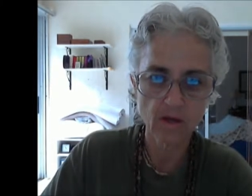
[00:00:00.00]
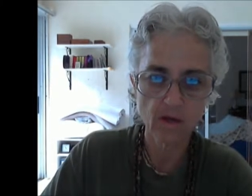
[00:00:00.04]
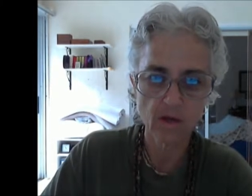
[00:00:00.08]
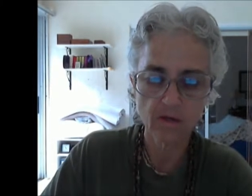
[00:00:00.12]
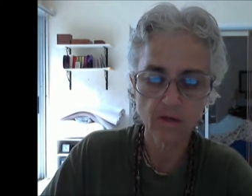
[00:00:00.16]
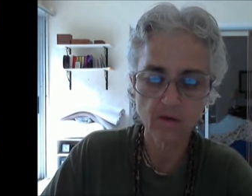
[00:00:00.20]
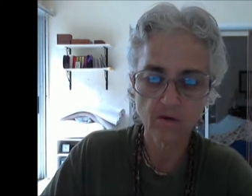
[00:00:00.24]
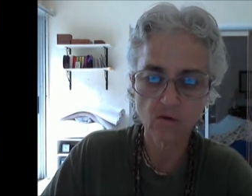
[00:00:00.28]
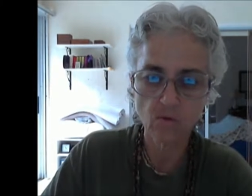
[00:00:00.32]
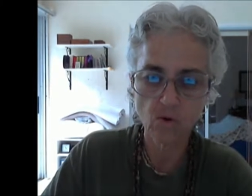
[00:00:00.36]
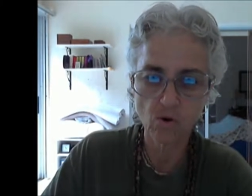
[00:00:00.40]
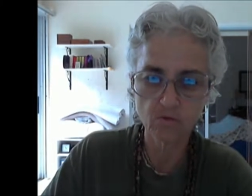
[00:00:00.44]

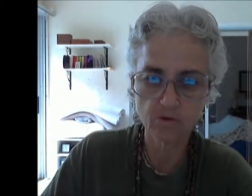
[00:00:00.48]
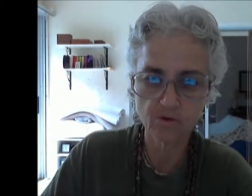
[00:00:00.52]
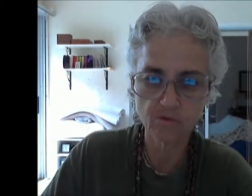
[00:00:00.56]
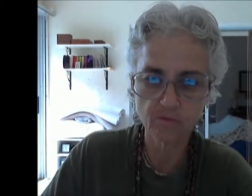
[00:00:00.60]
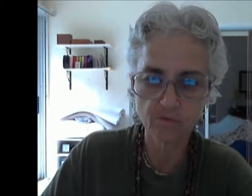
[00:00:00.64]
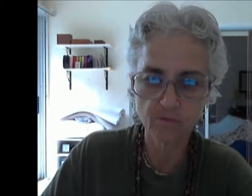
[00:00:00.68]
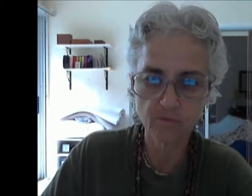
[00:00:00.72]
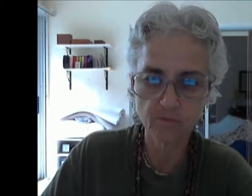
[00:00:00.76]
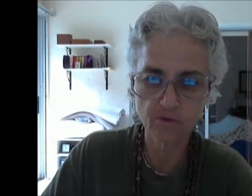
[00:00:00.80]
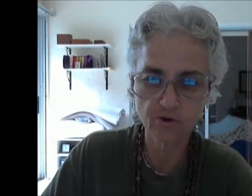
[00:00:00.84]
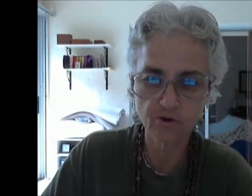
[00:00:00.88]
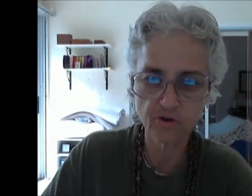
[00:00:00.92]
quotes
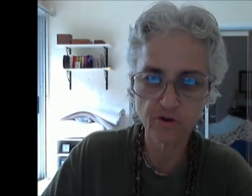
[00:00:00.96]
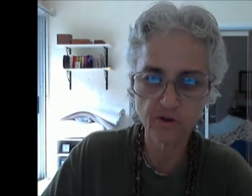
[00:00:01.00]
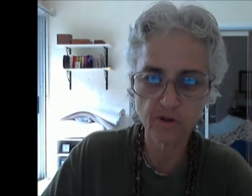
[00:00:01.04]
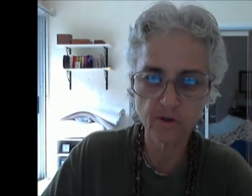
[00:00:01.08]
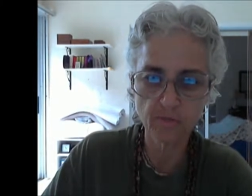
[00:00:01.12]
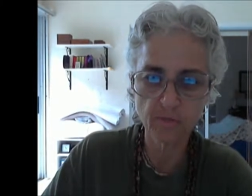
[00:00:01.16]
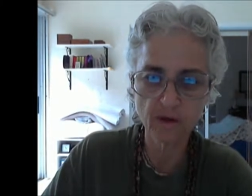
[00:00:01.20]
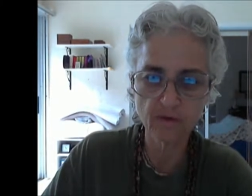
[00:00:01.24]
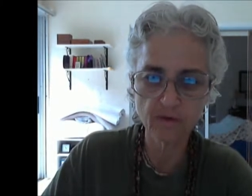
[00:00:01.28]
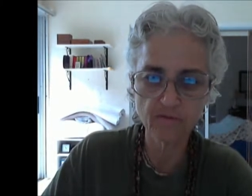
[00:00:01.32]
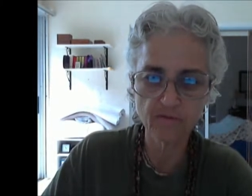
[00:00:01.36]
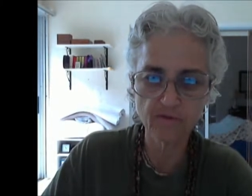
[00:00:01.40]
from
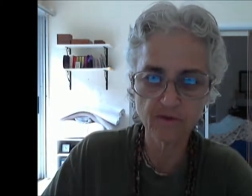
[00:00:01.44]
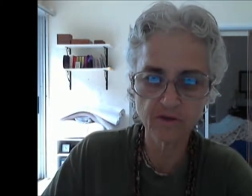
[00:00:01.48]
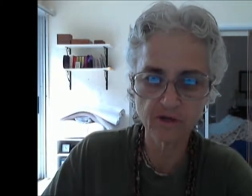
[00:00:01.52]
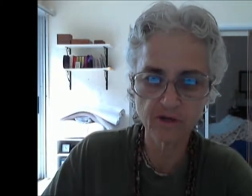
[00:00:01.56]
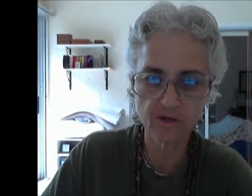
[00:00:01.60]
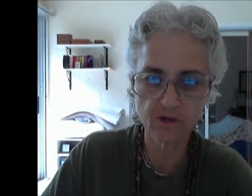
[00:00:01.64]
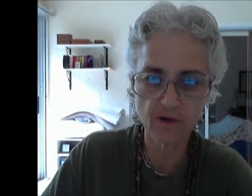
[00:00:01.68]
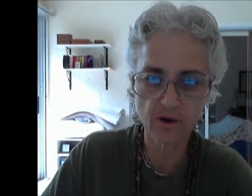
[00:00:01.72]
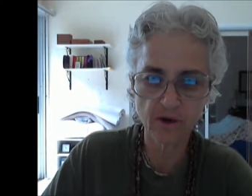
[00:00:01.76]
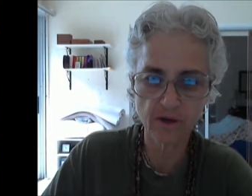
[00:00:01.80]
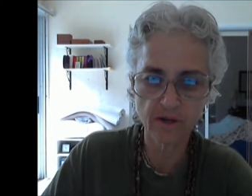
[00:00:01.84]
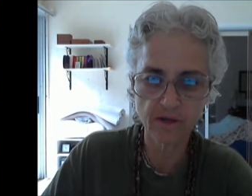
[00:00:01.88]
Srila
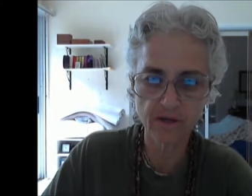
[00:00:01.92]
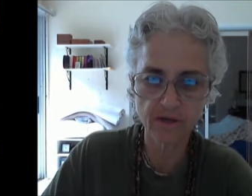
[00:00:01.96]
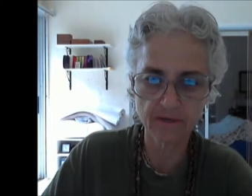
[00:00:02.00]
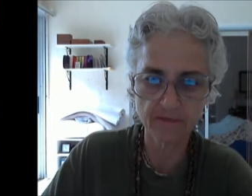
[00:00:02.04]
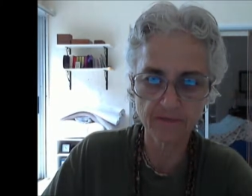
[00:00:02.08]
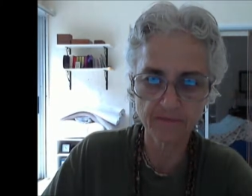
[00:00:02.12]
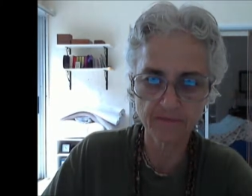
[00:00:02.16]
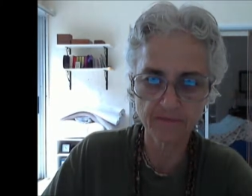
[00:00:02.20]
Madhvacharya,